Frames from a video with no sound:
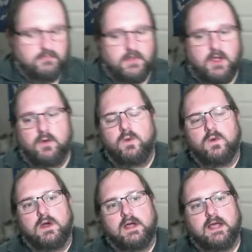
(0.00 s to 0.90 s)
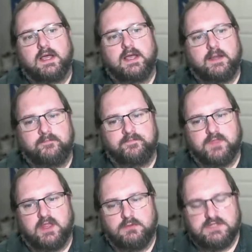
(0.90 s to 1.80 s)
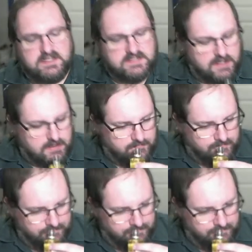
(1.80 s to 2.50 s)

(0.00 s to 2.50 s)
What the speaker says: Ooh, it almost has a,